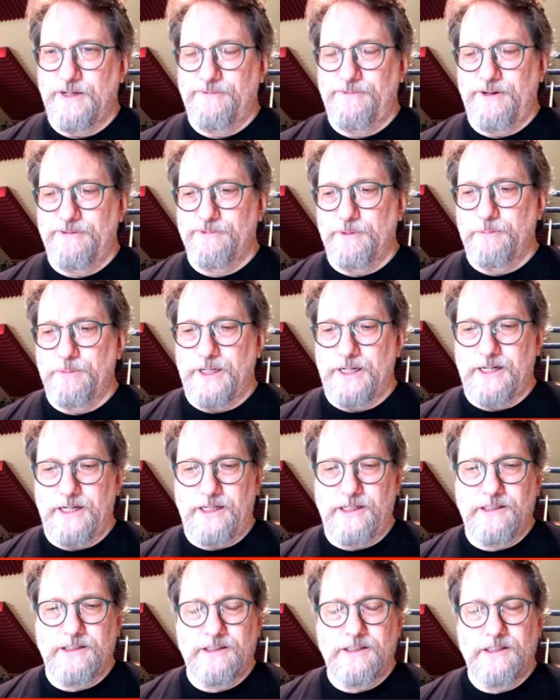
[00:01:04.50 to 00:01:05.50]
of
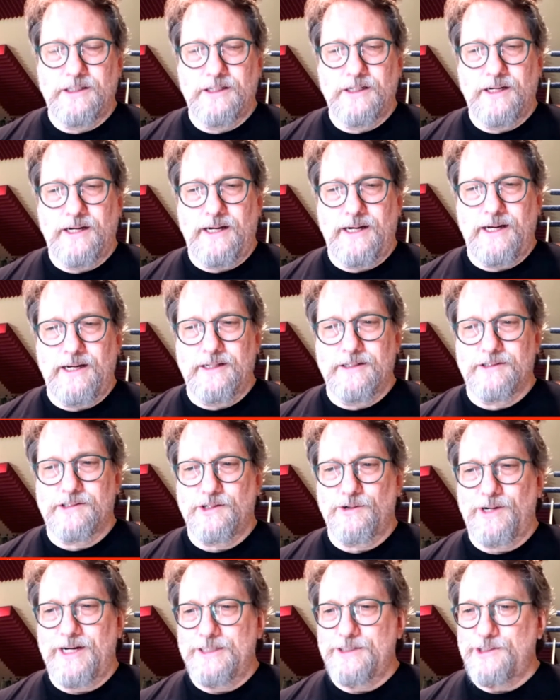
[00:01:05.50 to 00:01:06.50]
everybody. And
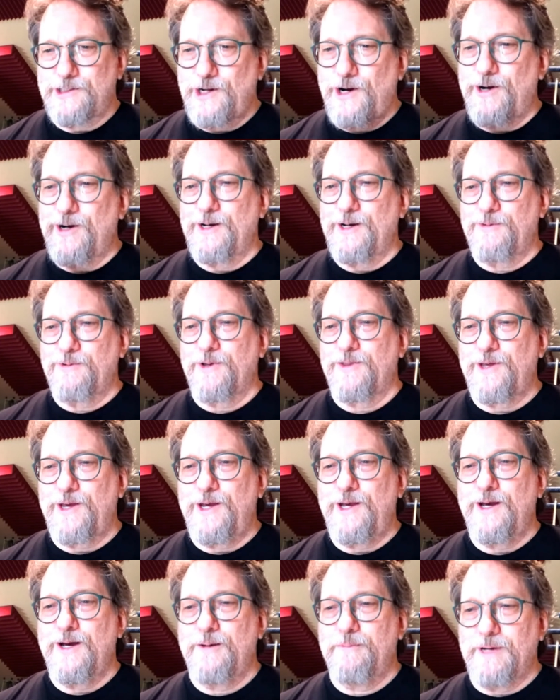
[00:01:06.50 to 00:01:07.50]
so I started with
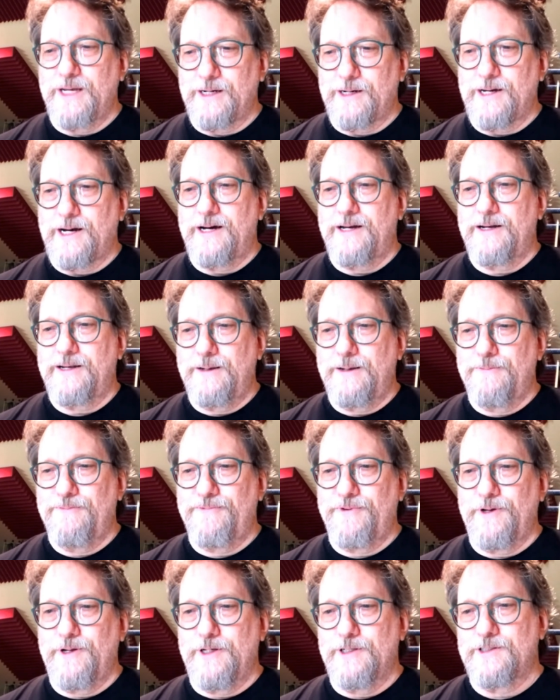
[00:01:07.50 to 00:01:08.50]
him and got him
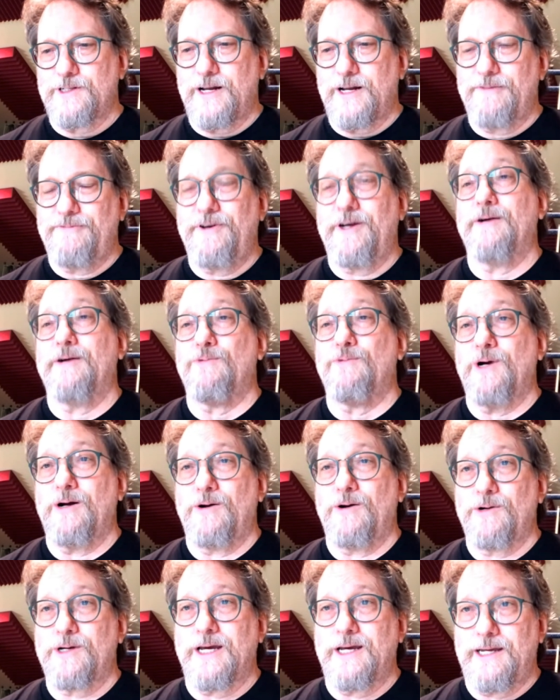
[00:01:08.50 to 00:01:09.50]
finished. And I figured,
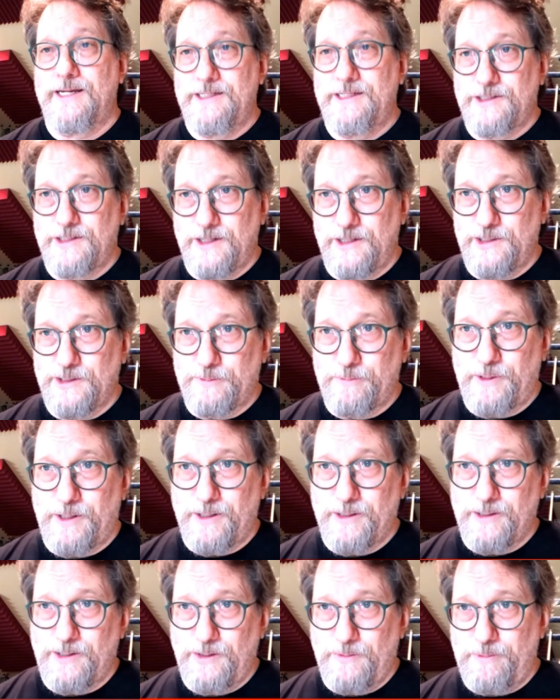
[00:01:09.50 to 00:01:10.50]
well, okay, he's done his
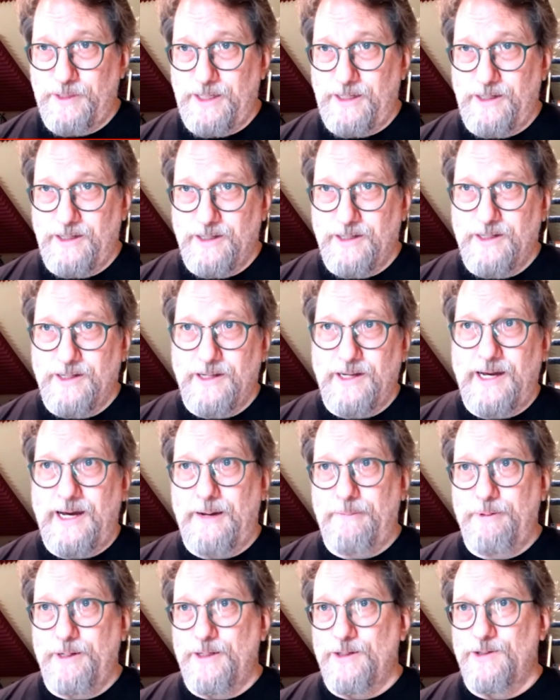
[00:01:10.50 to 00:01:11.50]
part. He'll be
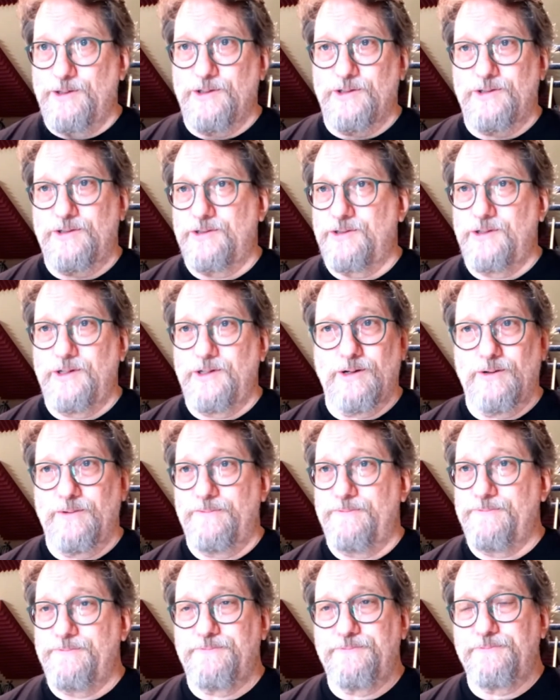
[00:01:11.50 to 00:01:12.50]
happy to just, you
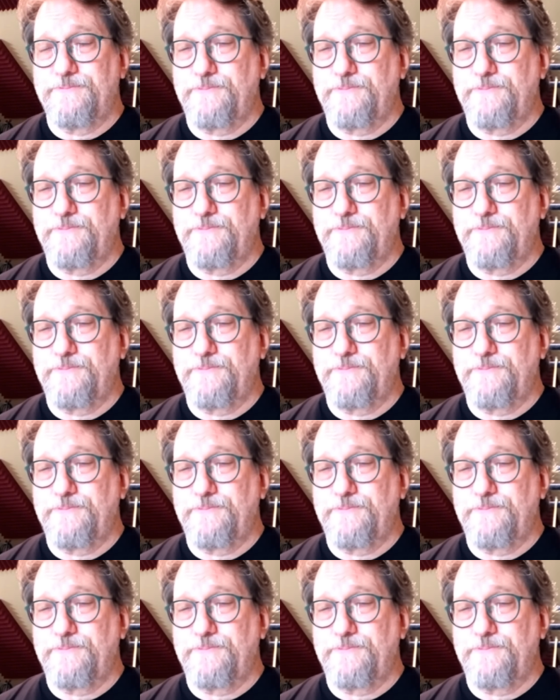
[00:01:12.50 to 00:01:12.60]
know,